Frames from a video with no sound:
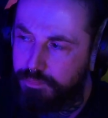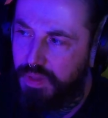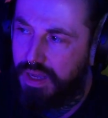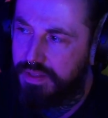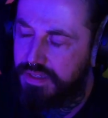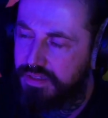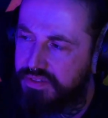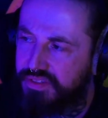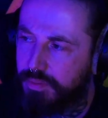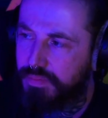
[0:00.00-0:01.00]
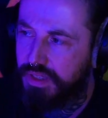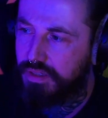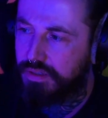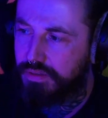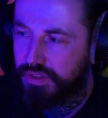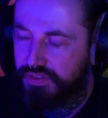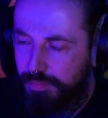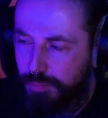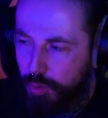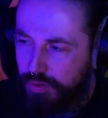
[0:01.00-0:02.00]
I think something that's
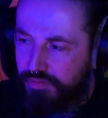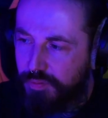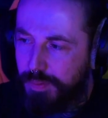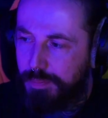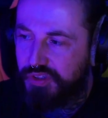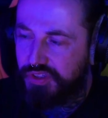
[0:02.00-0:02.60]
important for people